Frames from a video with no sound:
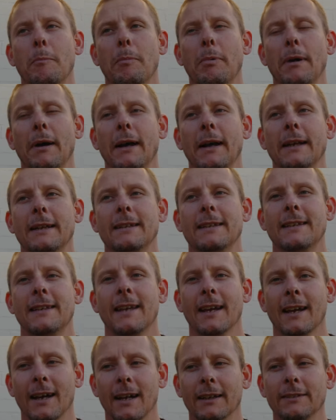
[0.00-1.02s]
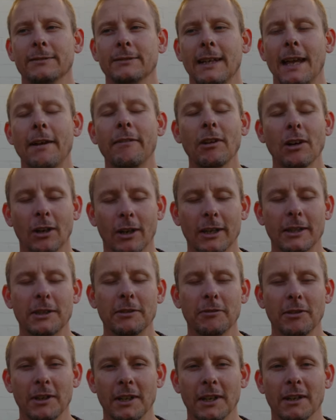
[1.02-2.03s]
But yeah, have a look at
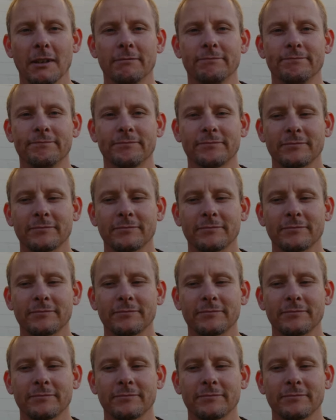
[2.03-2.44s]
the video,